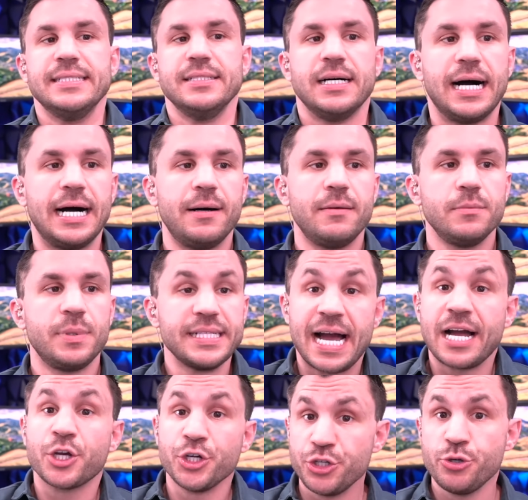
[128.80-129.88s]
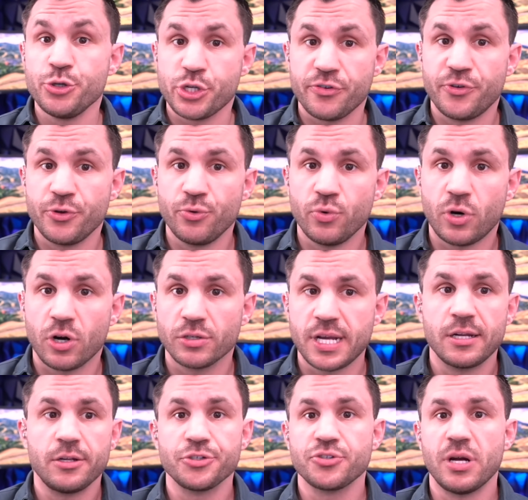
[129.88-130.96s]
Uh, but not good news if you are
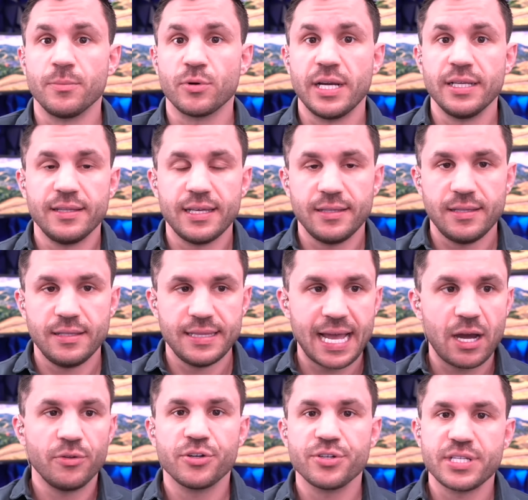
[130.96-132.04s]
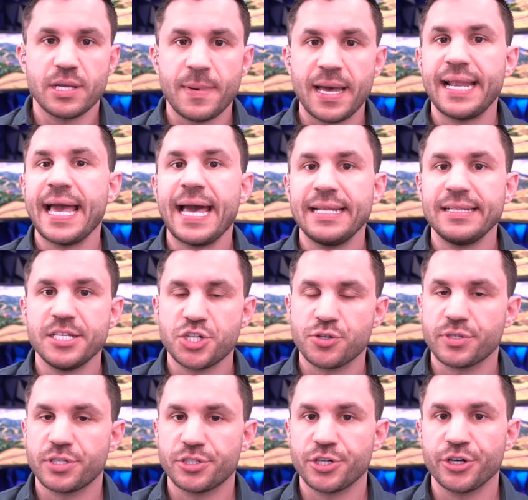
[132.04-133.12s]
Donald Trump, right? It, now there's a Manhattan
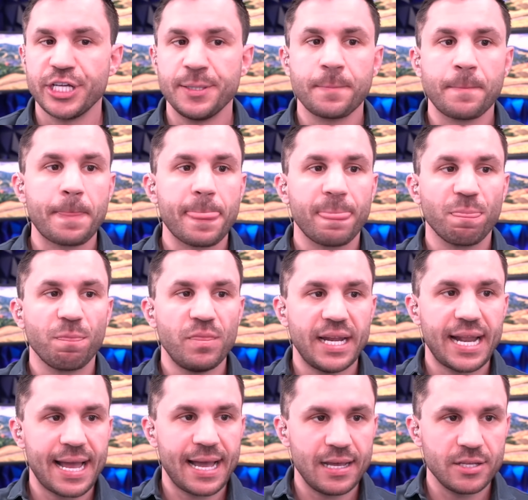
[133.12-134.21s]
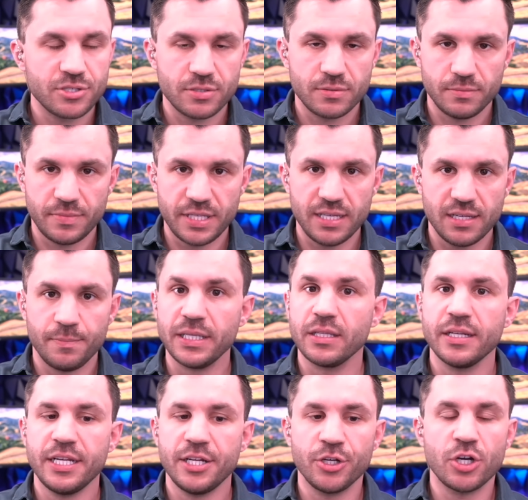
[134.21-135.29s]
district attorney that has the
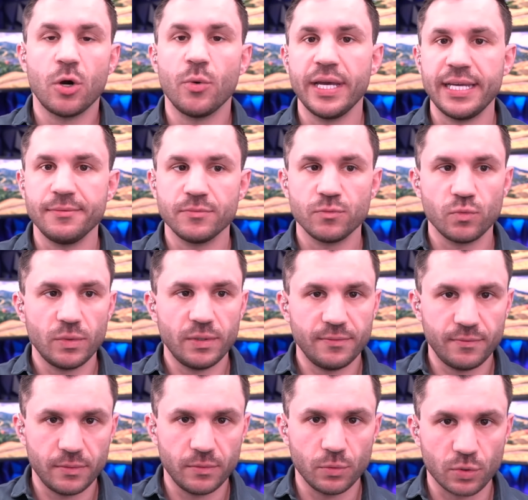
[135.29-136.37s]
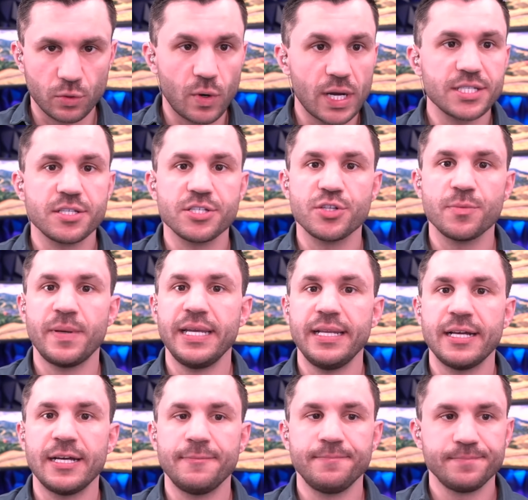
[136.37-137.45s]
ability to go in, request a
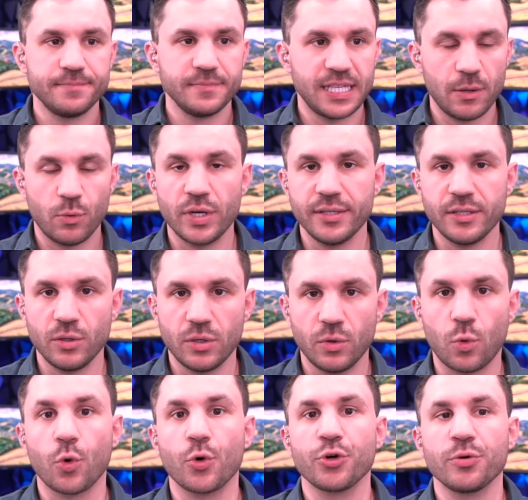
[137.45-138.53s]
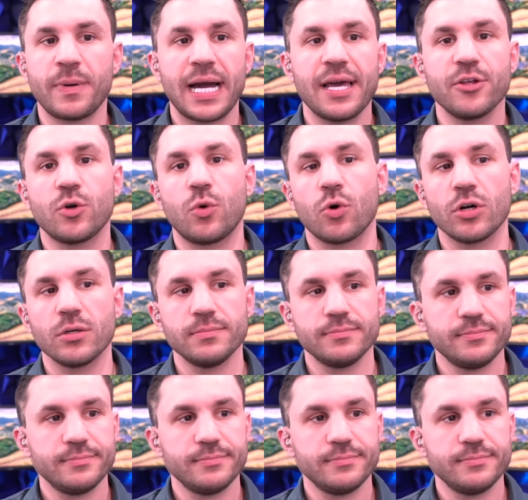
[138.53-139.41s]
subpoena, get one ordered by the court,